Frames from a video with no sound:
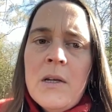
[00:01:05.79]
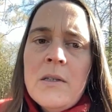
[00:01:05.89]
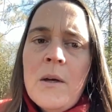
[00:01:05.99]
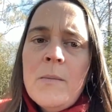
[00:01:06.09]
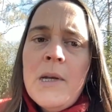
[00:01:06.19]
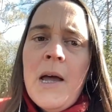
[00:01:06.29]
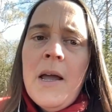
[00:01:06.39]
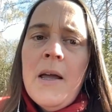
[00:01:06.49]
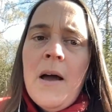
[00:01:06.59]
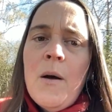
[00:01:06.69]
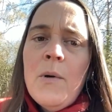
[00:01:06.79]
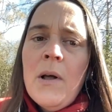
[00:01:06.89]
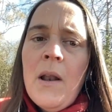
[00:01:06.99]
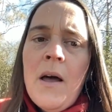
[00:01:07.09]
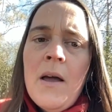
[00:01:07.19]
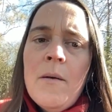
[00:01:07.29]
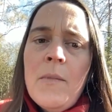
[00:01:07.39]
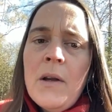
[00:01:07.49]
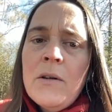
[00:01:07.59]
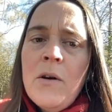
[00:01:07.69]
Someday I will climb
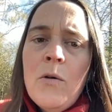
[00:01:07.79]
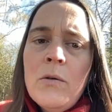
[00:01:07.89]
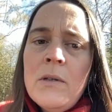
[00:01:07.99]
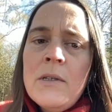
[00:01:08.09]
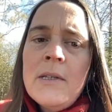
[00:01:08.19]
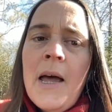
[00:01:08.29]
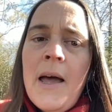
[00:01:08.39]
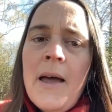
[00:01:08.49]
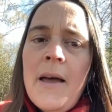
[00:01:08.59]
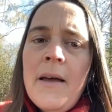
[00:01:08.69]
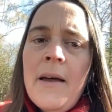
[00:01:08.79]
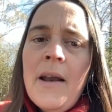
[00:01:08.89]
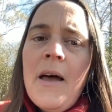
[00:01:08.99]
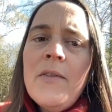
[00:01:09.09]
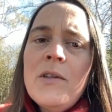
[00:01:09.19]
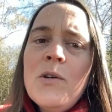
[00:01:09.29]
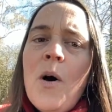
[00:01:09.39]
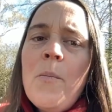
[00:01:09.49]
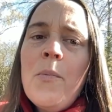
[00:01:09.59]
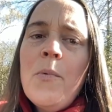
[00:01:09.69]
that golden stair, and at the
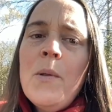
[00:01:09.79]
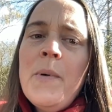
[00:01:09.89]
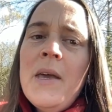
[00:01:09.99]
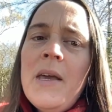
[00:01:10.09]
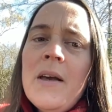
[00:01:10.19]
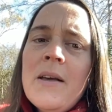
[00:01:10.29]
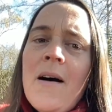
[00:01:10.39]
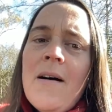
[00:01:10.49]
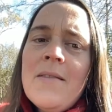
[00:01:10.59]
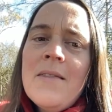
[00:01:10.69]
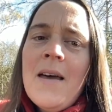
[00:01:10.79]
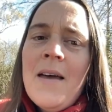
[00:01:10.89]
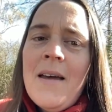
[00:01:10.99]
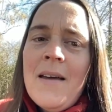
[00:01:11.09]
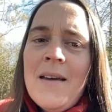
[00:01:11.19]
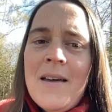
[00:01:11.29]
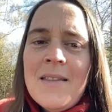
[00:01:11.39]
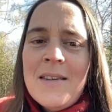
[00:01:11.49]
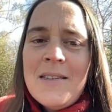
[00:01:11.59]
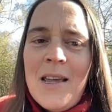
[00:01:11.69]
top will be a garden there,
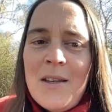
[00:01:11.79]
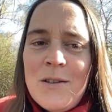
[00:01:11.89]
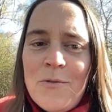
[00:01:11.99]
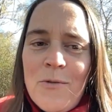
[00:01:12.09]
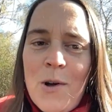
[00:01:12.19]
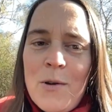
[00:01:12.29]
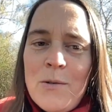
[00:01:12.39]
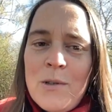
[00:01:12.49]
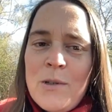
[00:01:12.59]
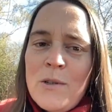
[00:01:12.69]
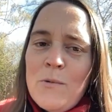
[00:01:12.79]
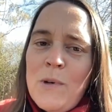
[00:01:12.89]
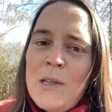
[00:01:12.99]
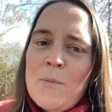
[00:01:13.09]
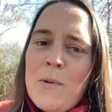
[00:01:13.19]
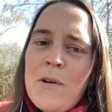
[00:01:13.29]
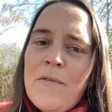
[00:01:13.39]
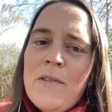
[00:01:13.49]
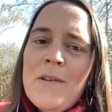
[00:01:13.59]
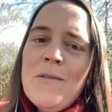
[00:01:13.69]
the scent of rose, the sweet
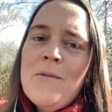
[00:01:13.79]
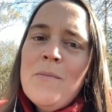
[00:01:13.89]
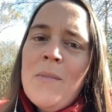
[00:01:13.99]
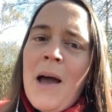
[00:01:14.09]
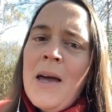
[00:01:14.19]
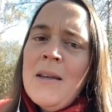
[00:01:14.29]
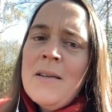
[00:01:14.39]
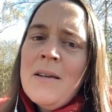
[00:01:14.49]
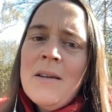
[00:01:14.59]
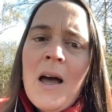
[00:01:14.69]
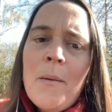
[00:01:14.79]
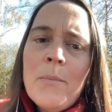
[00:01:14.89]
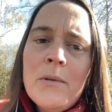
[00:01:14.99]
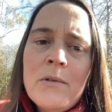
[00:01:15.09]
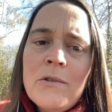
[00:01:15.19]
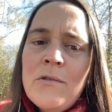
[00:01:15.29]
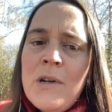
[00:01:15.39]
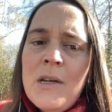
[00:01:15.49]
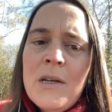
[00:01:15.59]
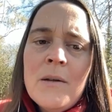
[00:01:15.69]
perfume, and an apple
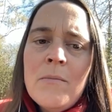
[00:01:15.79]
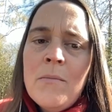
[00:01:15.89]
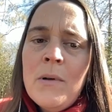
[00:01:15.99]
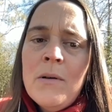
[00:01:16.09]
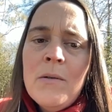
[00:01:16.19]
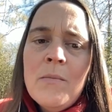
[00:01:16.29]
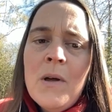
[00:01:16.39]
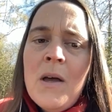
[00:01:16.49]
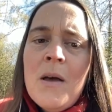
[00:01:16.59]
tree in bloom.